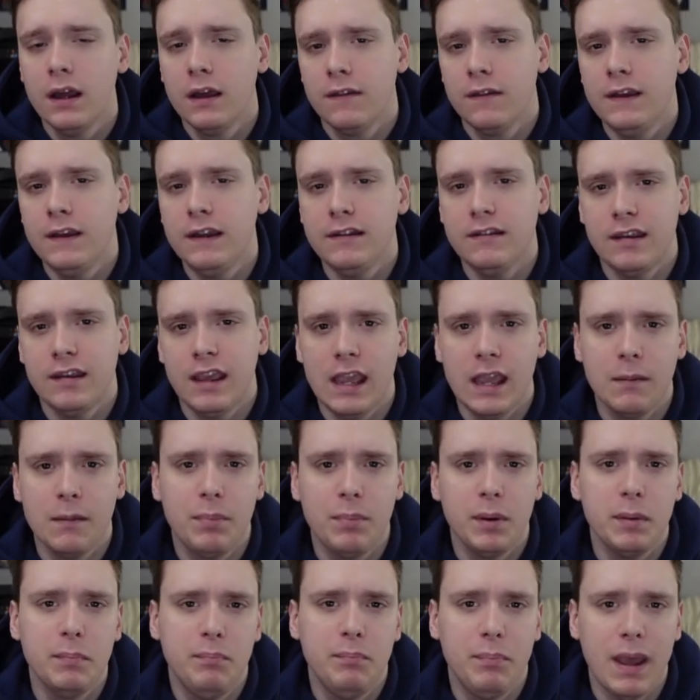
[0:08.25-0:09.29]
the
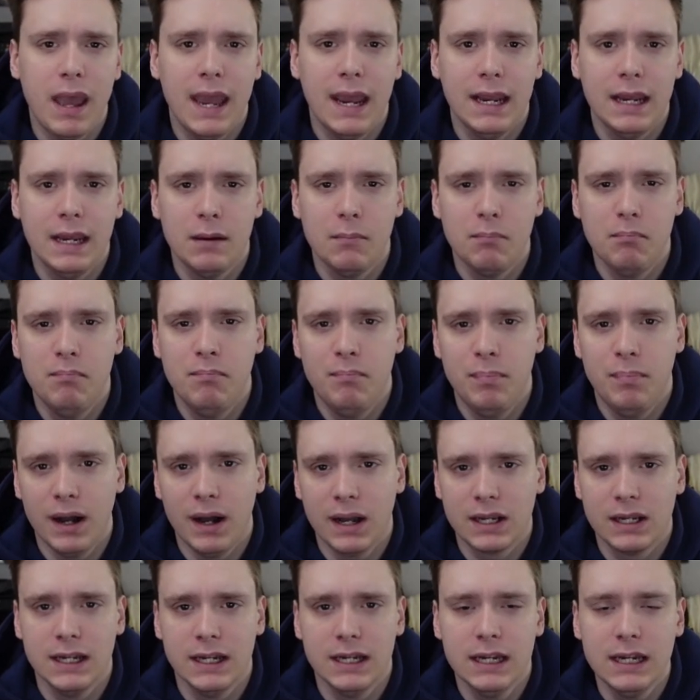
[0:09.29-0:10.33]
Tampa Bay
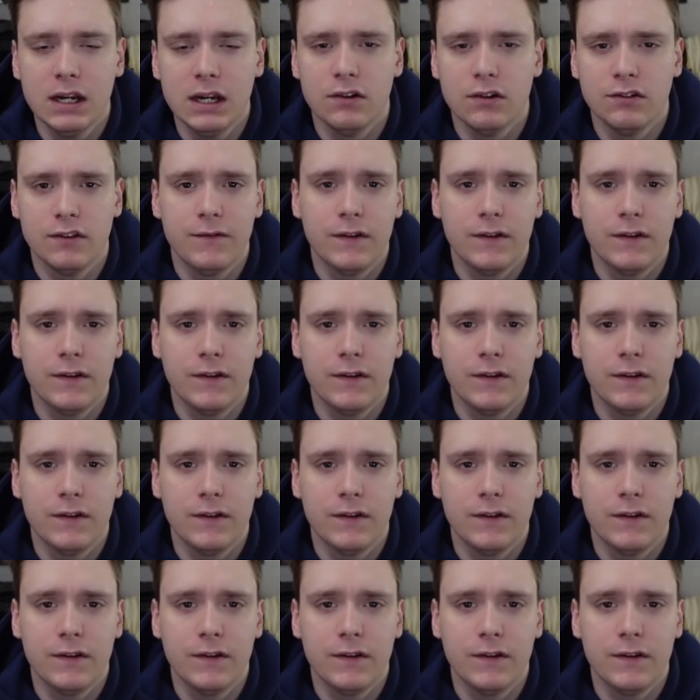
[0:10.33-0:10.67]
Buccaneers.